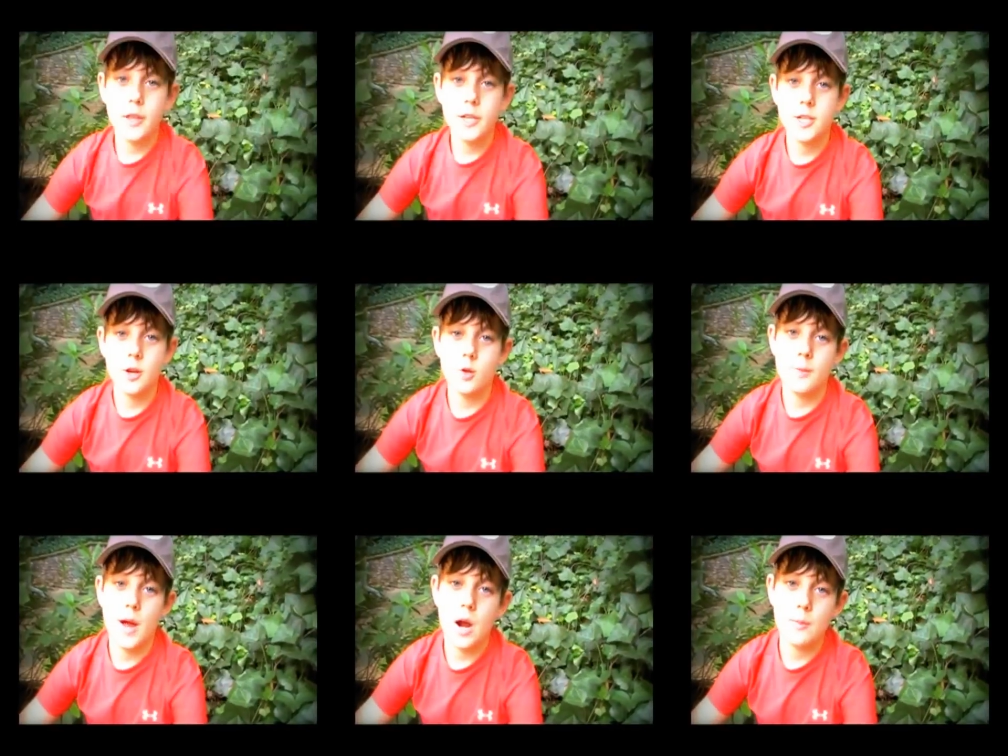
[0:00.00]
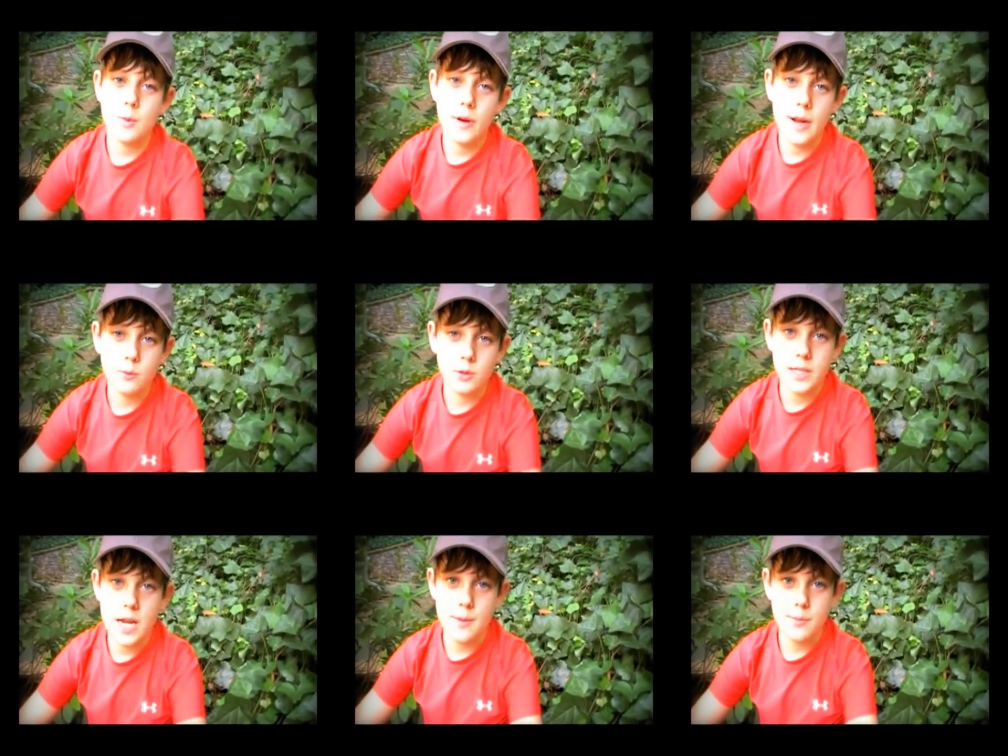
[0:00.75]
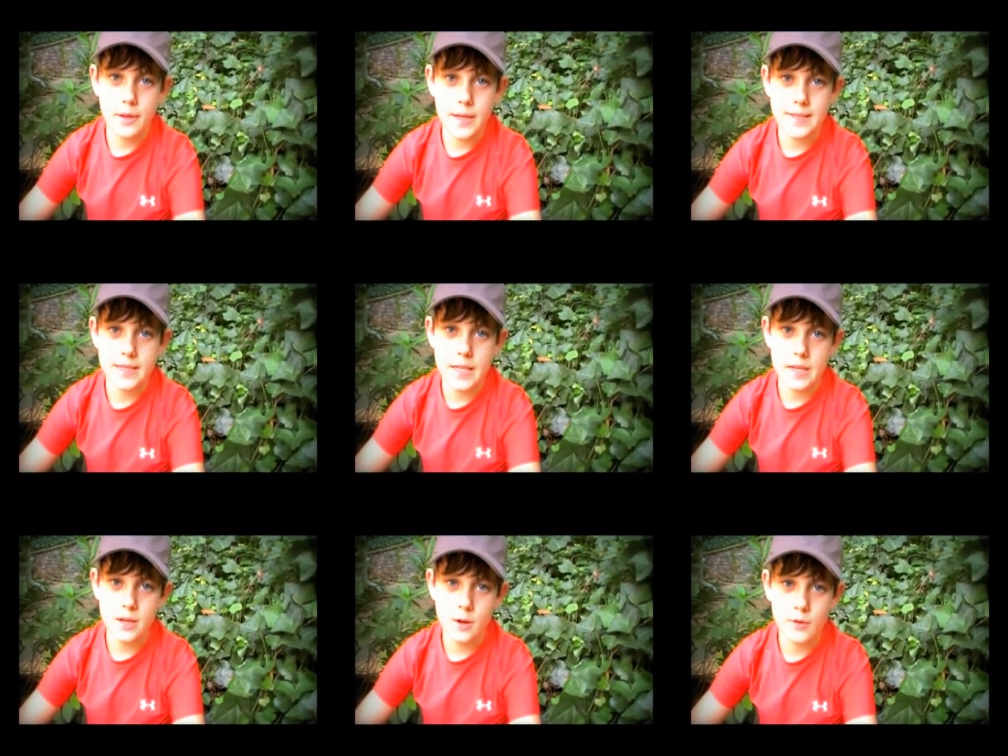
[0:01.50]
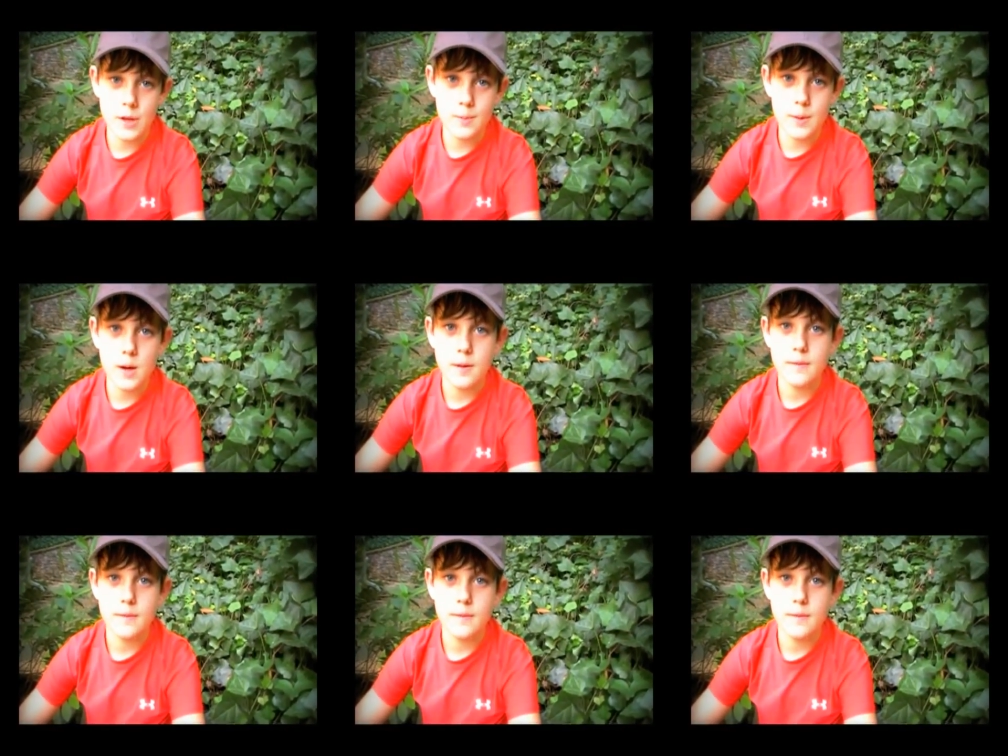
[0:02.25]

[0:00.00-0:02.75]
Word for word: This year, the Power Parade will take place in November.